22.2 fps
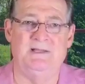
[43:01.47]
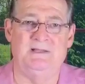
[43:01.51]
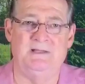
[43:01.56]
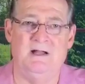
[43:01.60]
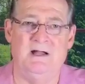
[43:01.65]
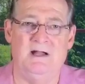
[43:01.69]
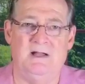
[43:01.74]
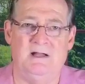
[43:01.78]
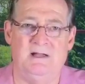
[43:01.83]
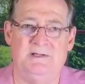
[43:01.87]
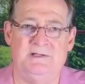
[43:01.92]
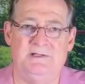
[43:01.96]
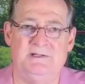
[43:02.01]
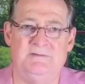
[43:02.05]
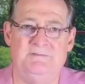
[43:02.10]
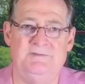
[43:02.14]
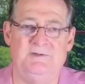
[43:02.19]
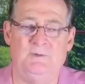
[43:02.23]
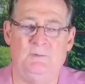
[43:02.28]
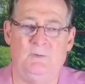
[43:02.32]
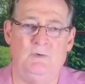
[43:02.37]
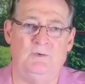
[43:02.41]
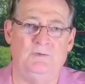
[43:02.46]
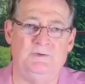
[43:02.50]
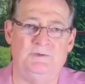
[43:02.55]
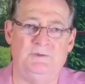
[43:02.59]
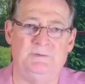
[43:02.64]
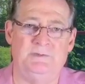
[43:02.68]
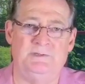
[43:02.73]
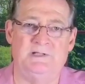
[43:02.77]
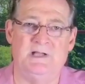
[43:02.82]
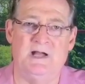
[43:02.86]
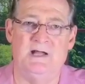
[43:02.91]
God if you won't do
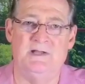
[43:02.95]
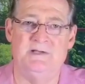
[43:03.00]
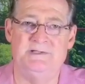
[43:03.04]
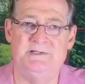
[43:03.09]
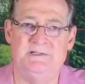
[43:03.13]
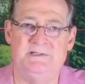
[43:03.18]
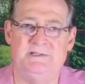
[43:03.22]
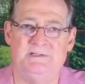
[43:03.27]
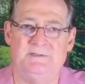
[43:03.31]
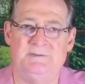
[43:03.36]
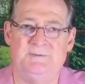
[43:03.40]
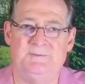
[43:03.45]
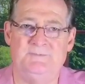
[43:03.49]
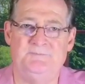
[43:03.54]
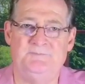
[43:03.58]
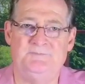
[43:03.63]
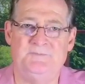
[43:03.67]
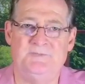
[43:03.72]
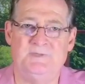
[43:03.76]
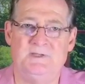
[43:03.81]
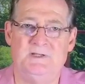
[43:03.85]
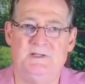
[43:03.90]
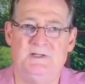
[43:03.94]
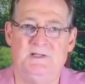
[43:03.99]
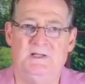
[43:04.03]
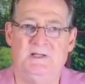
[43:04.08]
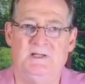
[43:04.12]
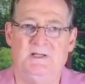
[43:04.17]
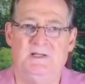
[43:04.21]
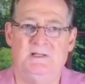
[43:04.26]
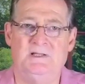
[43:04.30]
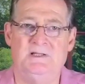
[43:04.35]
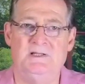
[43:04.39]
what God did?
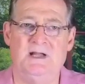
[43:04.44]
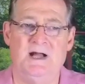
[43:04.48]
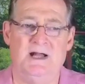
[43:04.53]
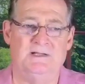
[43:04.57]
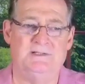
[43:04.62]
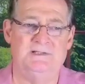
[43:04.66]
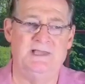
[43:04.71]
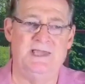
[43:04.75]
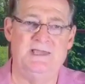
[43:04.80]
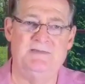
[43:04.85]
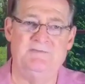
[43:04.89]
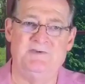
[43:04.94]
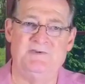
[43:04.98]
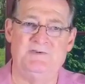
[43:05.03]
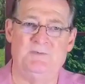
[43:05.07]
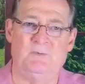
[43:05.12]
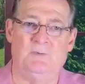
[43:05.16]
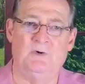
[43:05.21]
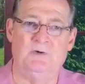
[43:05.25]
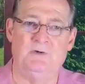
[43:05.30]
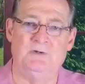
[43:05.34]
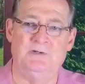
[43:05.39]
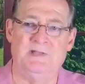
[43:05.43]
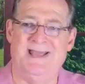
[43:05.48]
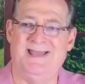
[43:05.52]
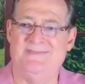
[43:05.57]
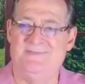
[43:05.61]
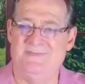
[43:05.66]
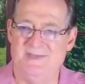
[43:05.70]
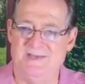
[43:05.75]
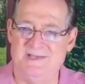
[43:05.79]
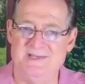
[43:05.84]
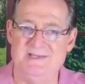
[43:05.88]
God gave his word
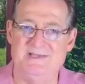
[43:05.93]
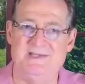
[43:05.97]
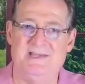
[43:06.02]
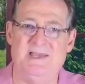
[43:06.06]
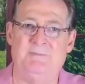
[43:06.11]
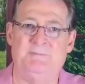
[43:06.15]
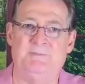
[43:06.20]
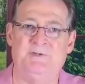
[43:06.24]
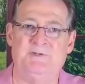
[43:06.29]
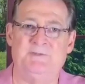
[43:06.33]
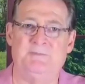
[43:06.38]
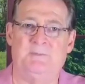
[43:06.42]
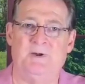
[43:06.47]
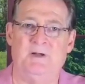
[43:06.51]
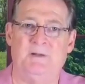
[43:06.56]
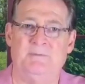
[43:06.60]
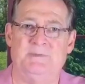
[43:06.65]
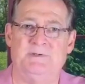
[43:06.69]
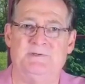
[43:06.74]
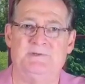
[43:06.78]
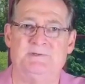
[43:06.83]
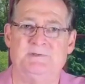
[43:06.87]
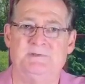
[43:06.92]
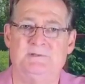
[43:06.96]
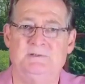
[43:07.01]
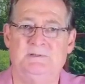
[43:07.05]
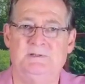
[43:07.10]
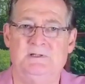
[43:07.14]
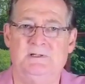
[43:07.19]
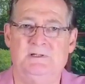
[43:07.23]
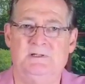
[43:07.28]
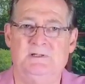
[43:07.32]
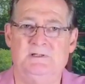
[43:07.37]
and then he kept his promise.
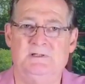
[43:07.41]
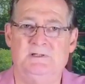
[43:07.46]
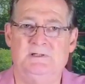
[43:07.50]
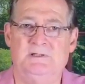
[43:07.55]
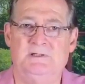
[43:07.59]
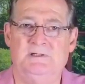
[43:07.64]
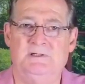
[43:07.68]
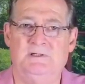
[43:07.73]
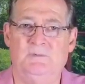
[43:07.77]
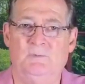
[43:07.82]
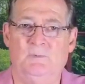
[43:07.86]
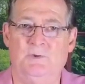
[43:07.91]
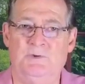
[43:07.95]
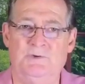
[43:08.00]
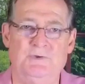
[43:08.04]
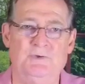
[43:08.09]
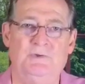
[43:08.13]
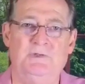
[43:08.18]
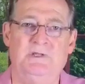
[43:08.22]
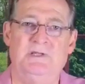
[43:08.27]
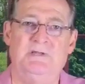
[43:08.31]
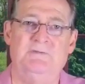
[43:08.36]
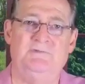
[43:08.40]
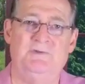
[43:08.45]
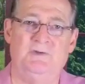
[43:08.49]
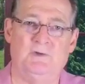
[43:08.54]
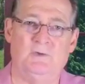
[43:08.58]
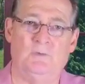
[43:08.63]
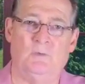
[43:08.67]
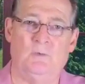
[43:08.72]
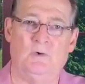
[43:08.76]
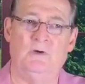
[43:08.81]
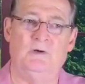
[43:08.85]
When you give
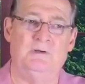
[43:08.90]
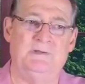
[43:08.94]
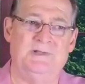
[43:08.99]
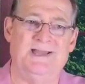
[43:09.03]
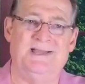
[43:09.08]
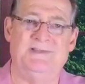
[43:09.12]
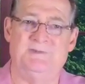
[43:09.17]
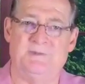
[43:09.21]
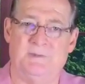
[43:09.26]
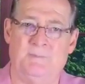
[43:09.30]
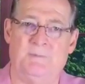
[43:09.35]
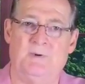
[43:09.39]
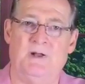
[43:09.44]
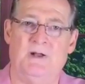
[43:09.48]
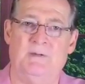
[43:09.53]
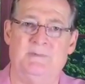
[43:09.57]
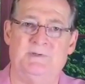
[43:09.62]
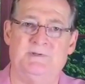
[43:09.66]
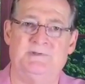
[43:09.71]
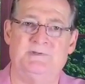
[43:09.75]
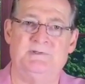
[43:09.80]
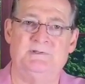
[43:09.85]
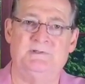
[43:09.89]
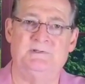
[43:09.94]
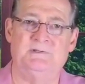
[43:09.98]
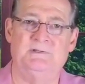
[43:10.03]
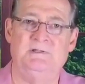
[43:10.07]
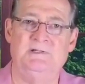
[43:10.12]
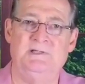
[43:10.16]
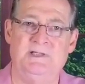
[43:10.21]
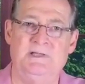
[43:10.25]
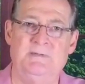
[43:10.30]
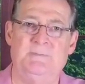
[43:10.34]
your word, that's a promise.
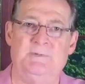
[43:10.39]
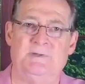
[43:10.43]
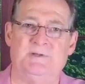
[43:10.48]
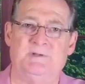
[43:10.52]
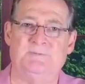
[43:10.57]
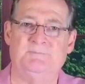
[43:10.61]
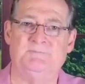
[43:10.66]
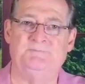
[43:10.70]
Keep it.